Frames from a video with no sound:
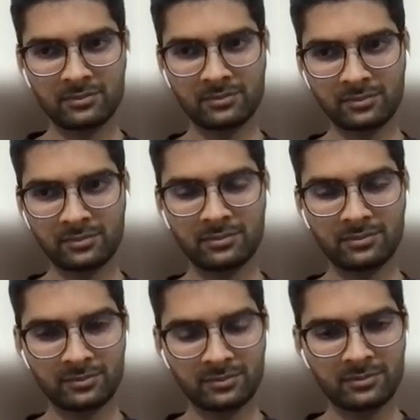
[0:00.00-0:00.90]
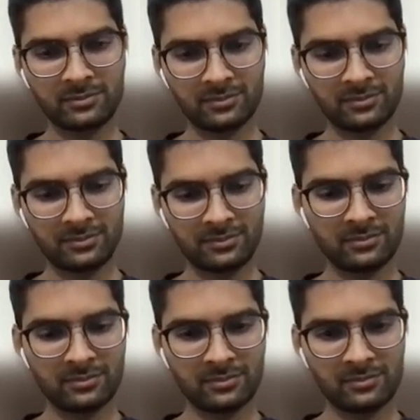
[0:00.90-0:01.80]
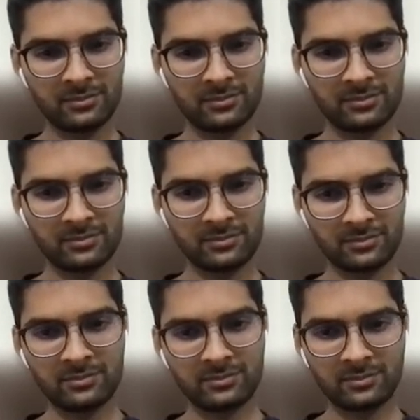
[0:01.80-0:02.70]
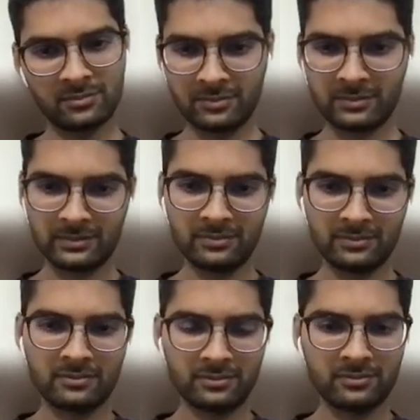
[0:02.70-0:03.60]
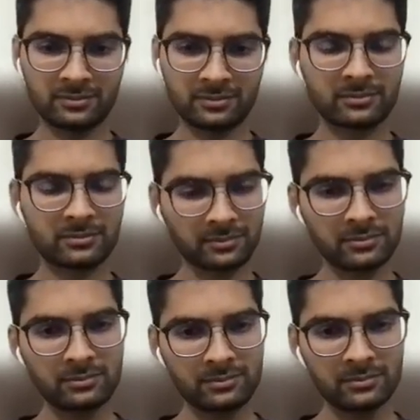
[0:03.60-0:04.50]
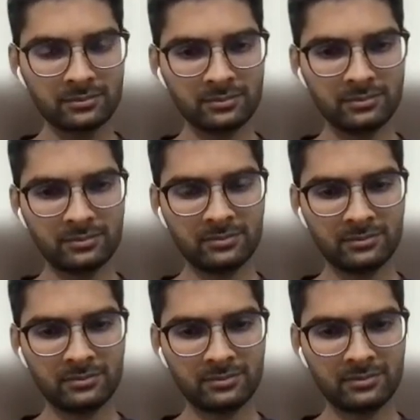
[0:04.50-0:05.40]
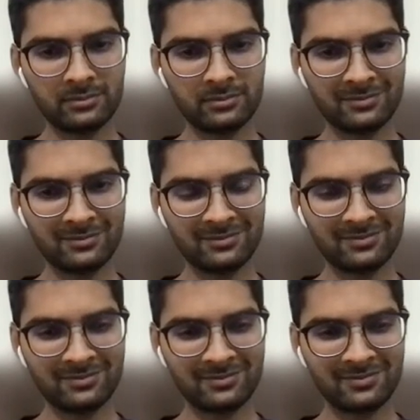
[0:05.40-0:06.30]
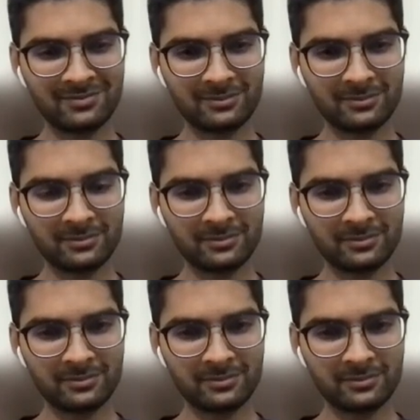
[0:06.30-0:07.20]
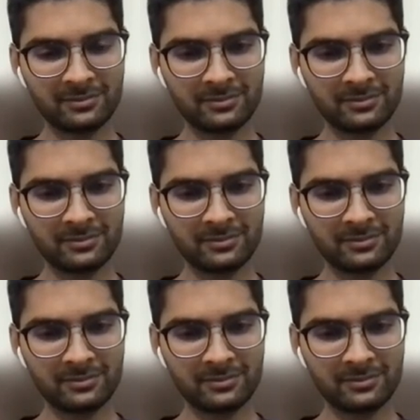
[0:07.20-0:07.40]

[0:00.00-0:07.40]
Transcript: (not speaking)